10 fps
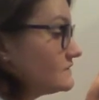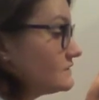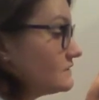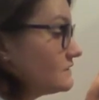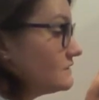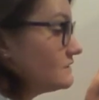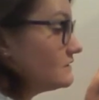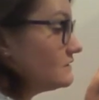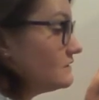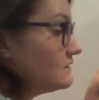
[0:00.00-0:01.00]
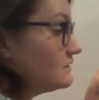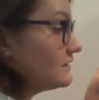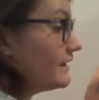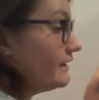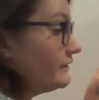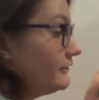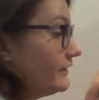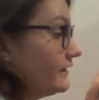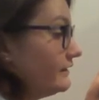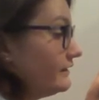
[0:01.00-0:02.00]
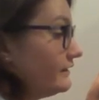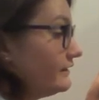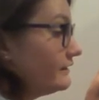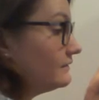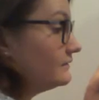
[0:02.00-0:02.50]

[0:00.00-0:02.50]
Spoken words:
Circle, coloring it in.